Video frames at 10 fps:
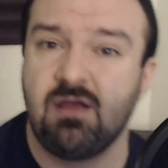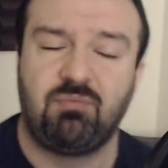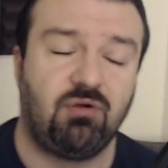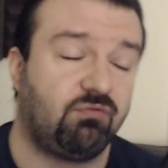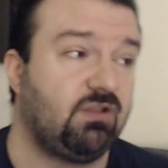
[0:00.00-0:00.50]

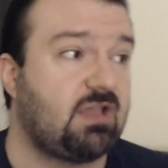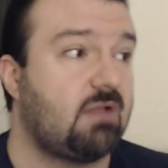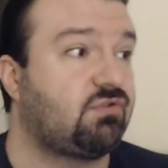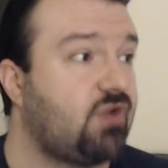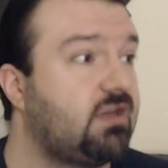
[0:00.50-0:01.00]
But real
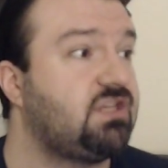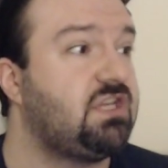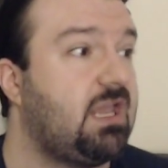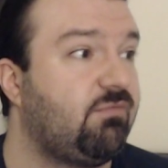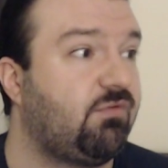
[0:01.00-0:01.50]
time strategy
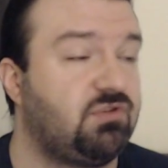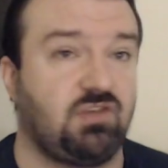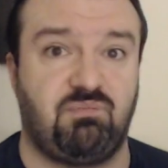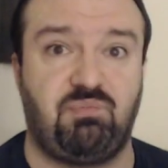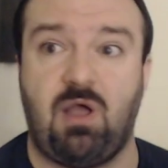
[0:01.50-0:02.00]
games,
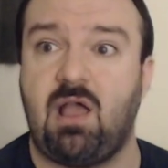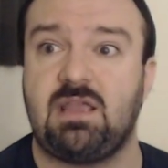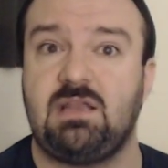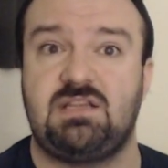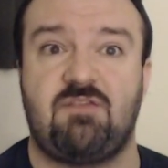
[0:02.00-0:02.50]
just
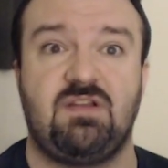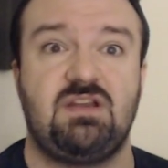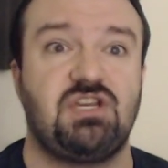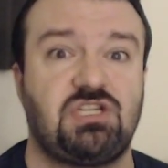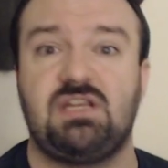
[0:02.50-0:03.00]
by
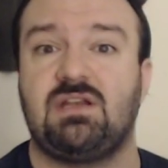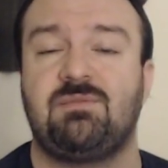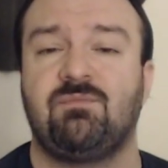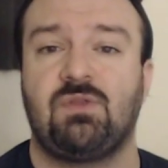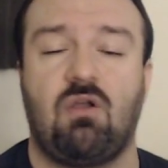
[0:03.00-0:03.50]

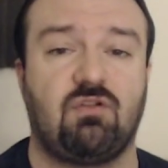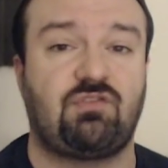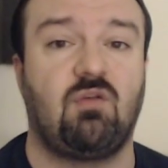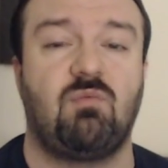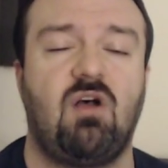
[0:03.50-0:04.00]
definition, are
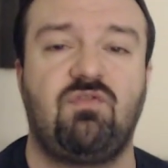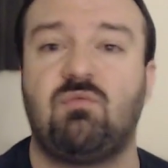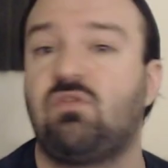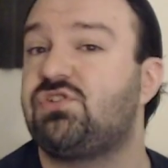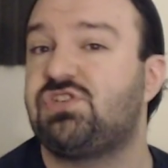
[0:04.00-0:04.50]
some of the
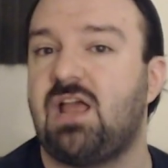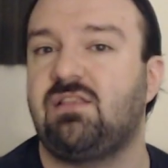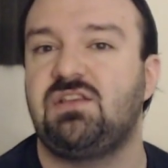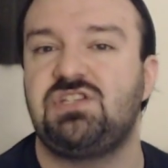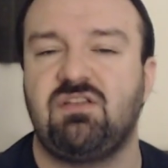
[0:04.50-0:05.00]
most
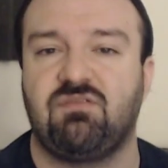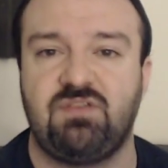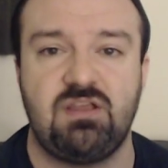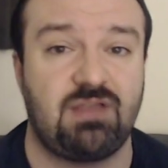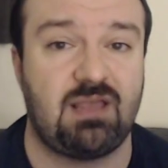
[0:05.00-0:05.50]
challenging
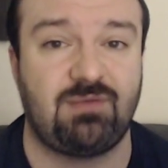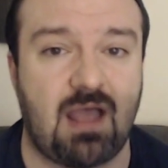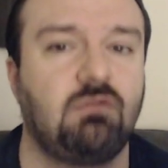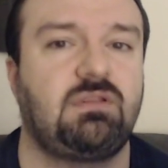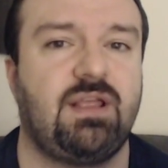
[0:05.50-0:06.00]
video games
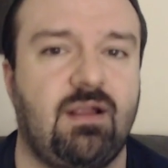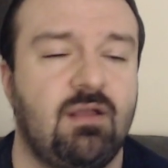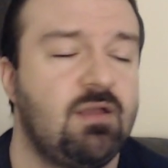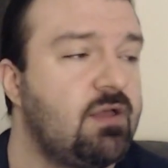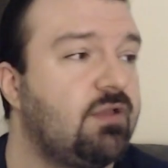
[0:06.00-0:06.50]
out
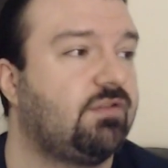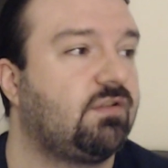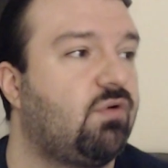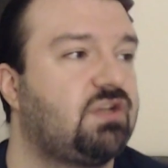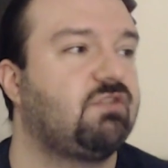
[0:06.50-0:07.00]
there. So
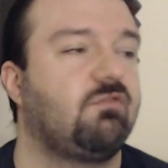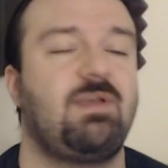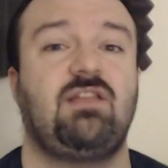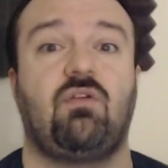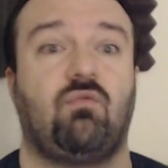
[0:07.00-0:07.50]
the question
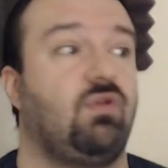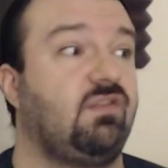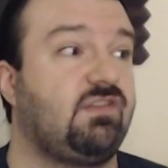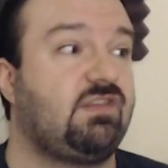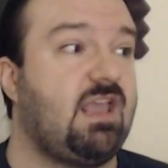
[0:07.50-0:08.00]
remains
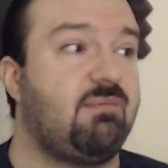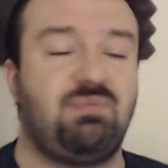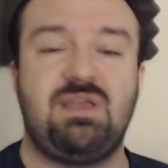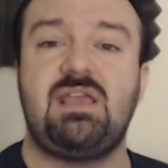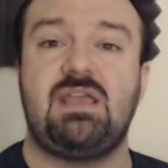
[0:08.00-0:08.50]
will this game
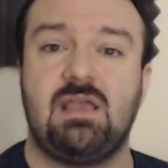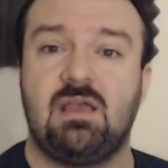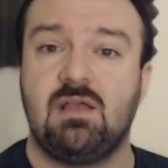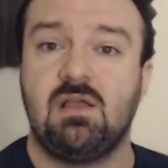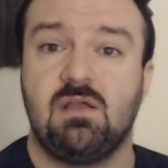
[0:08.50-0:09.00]

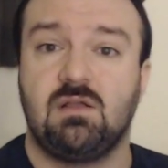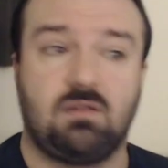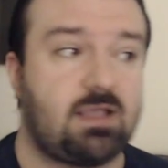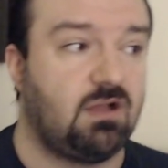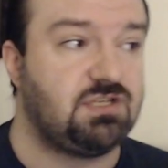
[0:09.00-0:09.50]
be
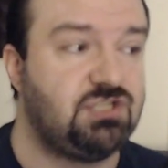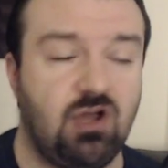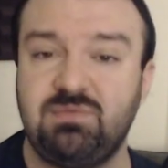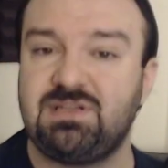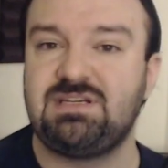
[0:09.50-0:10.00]
like a
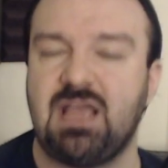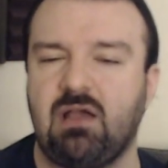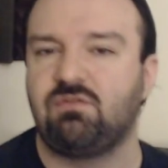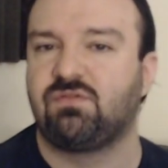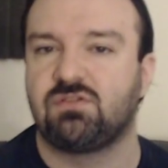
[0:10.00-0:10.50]
dumbed
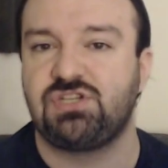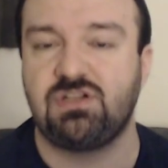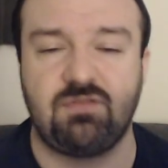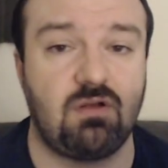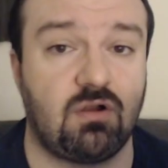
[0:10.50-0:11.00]
down
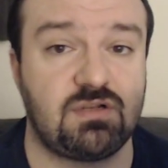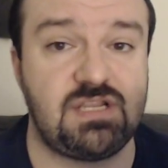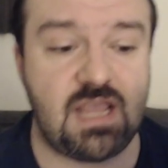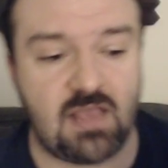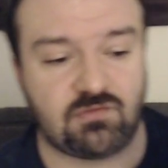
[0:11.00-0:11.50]
version of an
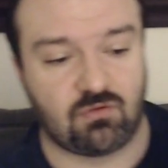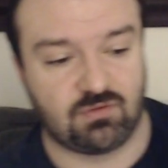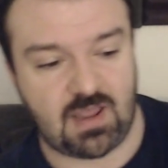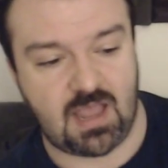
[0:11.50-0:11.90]
RTS, or is it